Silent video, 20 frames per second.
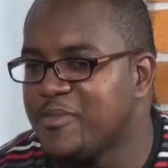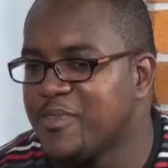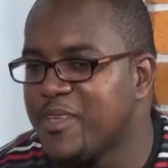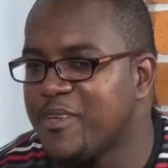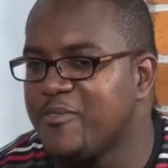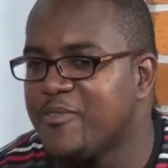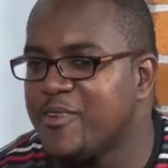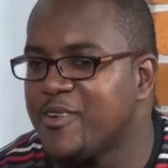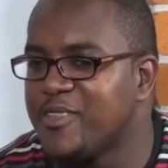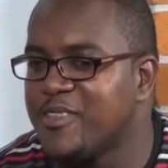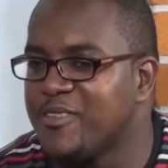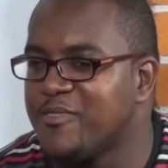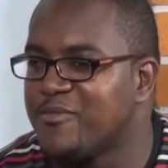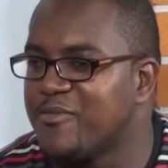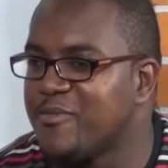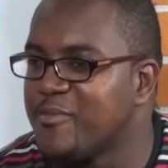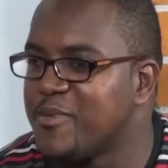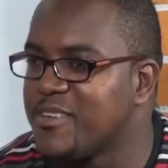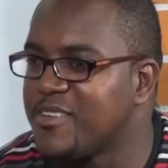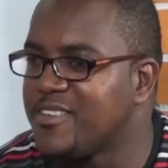give her the
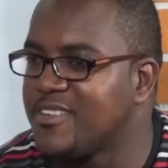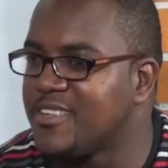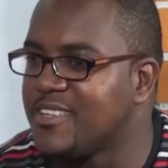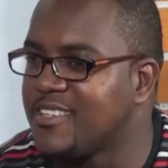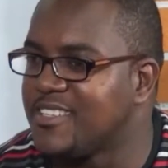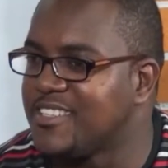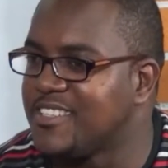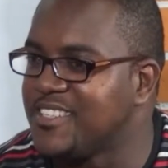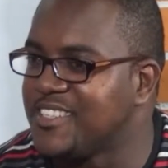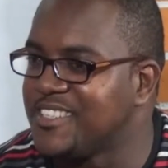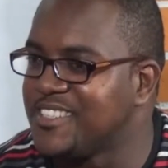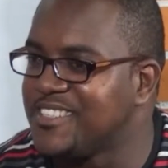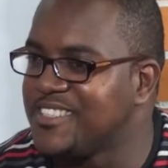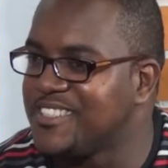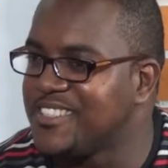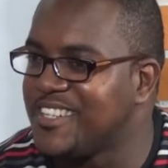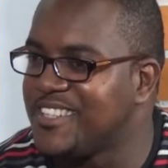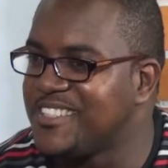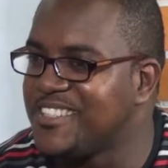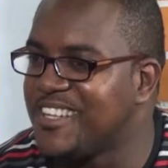information that she
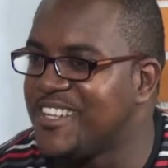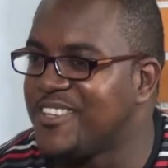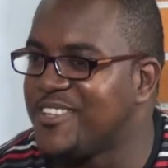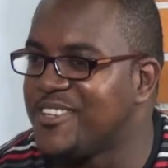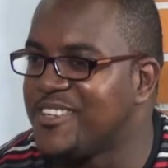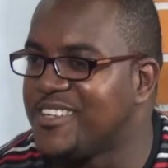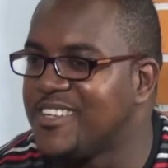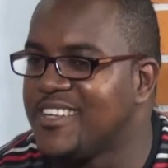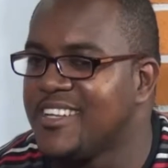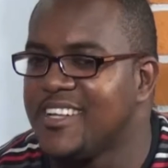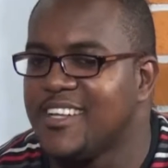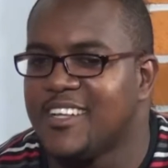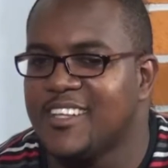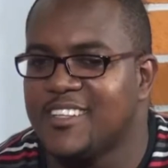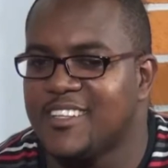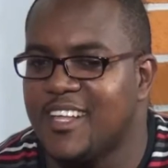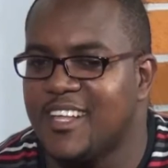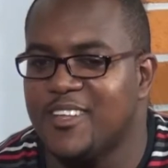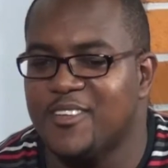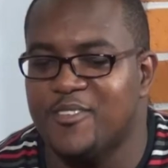needs and tell her
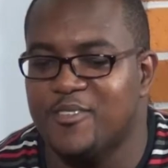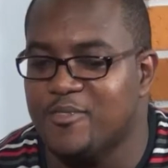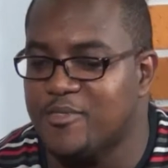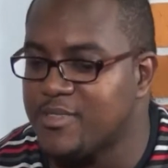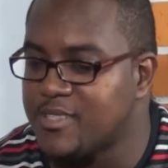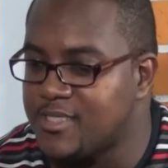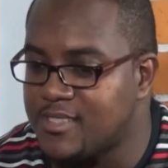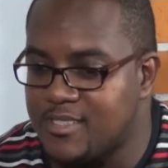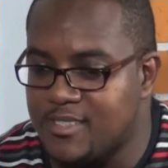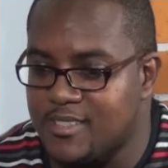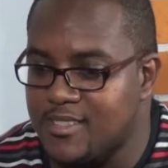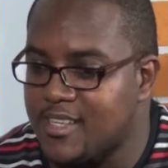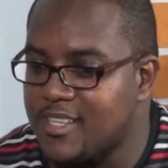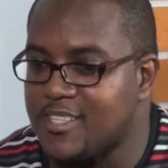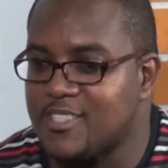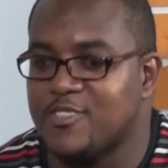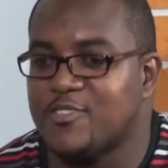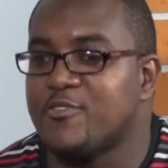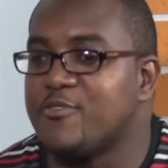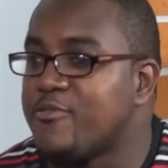that
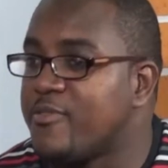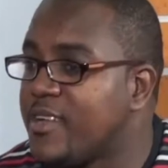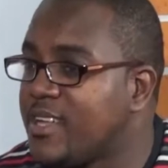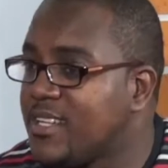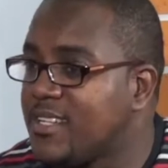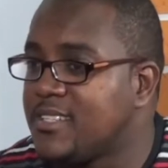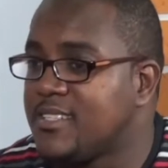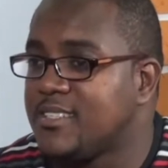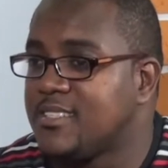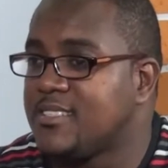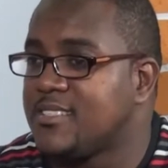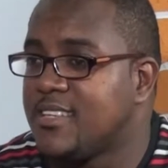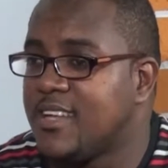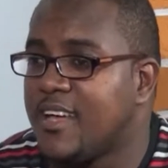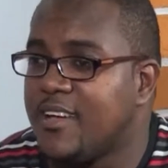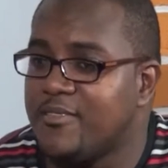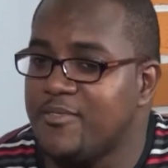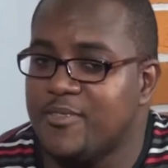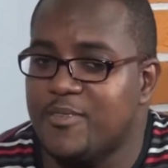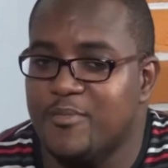it's great to
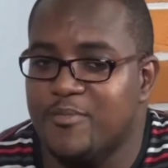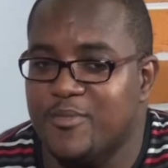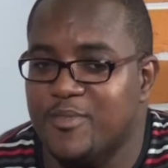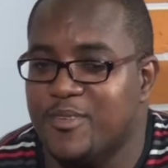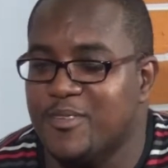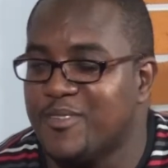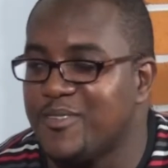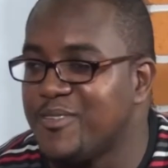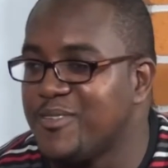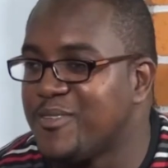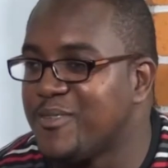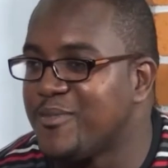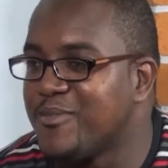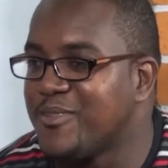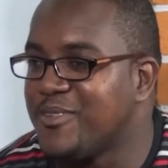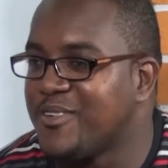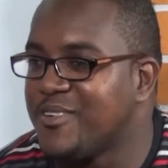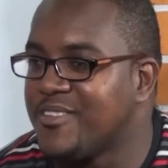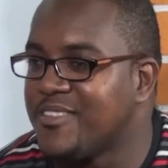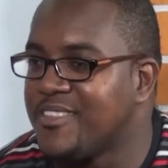have
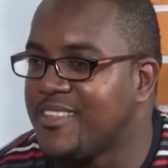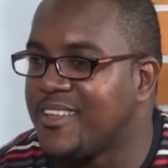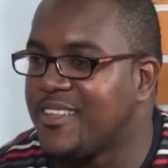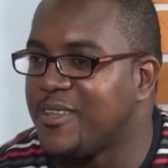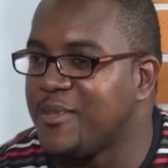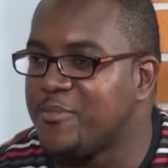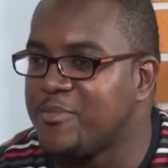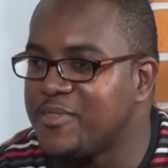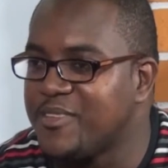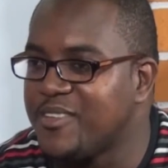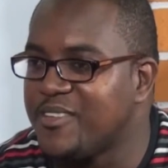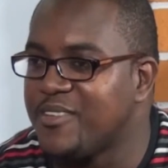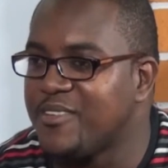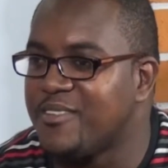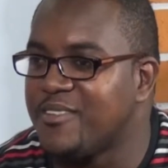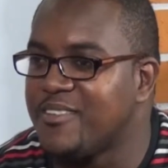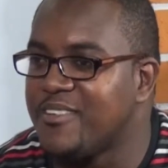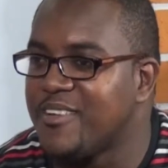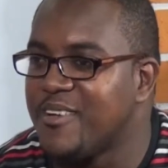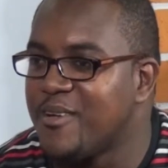your thick lips and
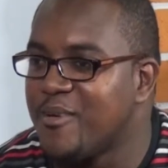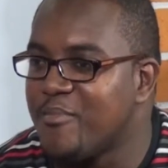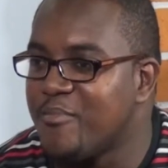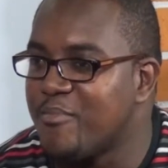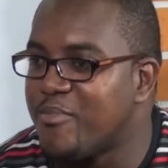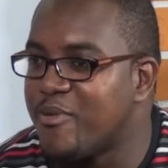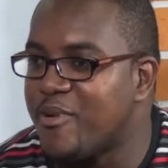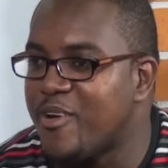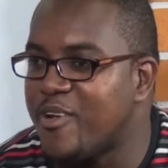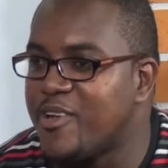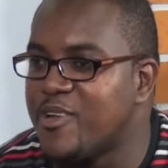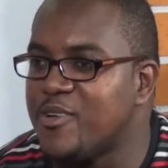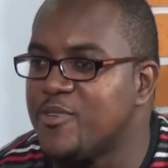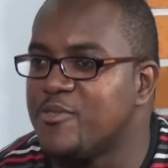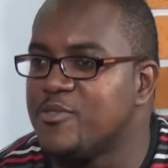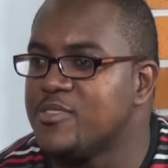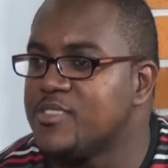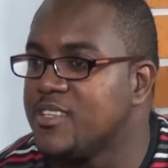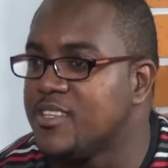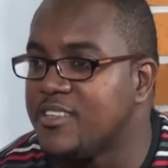your broad
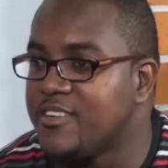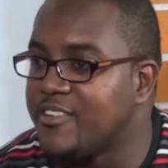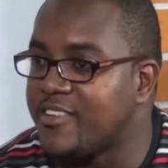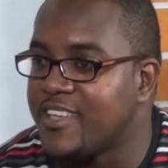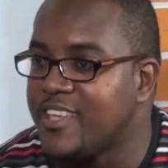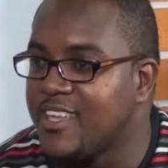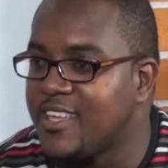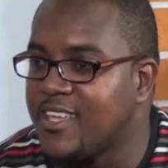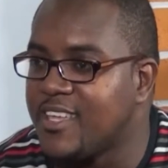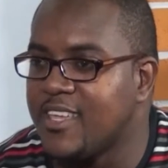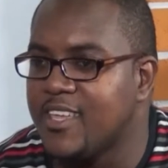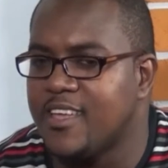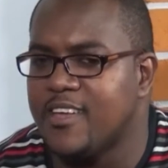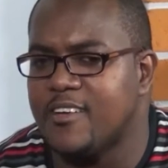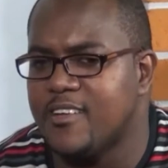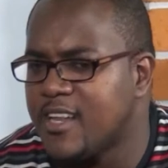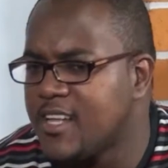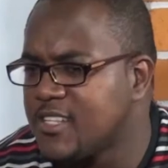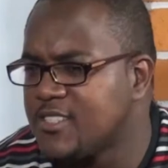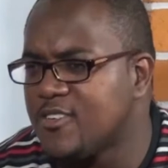nose and your kinky
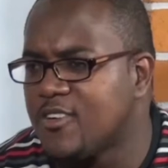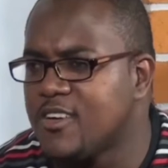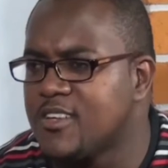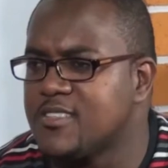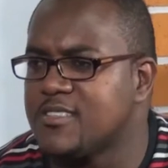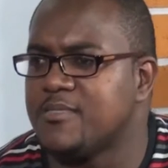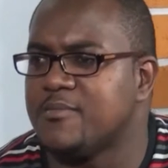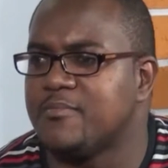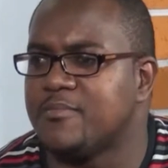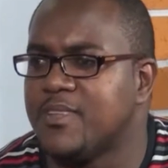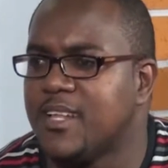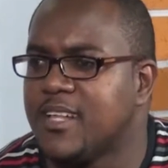hair. That's awesome.